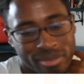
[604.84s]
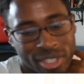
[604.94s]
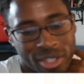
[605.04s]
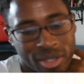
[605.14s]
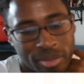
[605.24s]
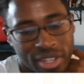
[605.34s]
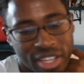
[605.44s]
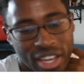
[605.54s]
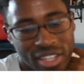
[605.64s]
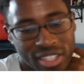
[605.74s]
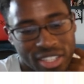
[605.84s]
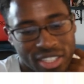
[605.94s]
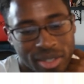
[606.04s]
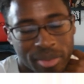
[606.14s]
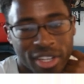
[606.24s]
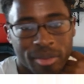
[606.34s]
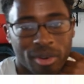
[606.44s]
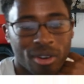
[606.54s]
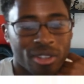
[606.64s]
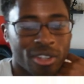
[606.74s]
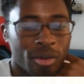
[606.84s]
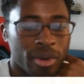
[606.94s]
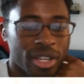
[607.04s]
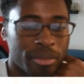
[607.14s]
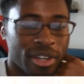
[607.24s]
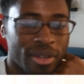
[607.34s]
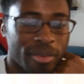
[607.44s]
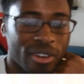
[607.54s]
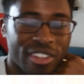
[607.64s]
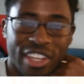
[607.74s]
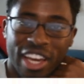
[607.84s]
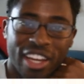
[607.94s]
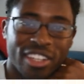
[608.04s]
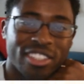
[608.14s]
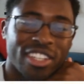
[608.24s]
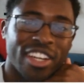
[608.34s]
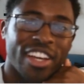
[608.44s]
You know, the Buggy antics, the Buggy Ball, the almighty Buggy Ball, the cage.